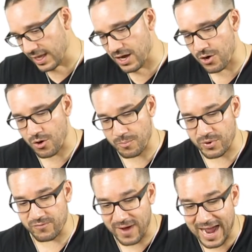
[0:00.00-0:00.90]
or
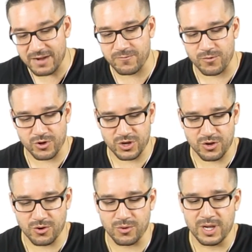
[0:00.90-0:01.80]
provide for
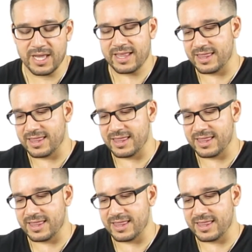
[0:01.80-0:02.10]
you